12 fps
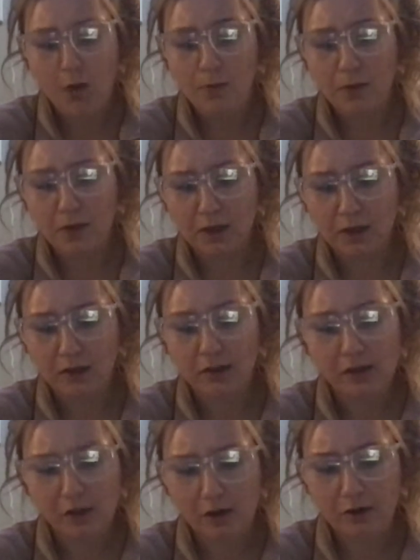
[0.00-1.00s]
but then the
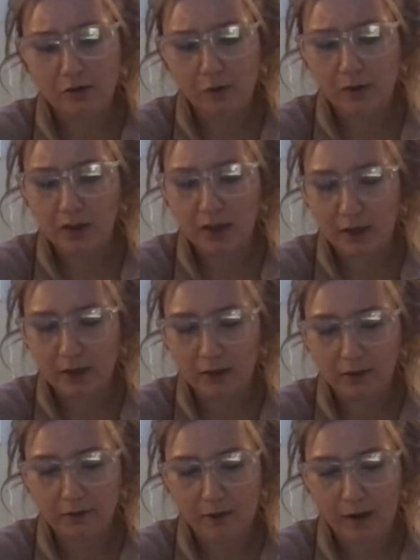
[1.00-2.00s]
songs rose again,
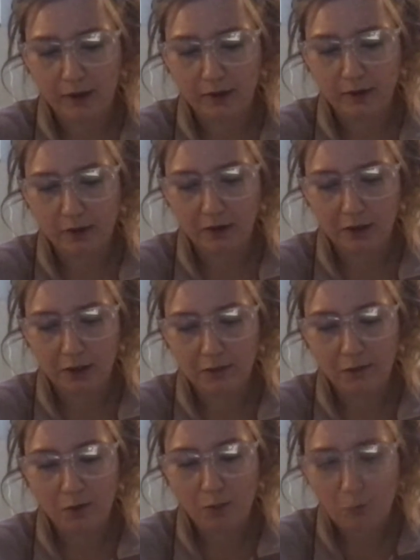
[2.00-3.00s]
defying the darkness.
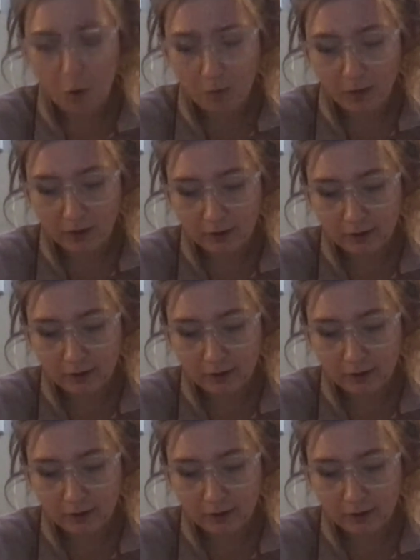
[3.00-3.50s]
For a moment,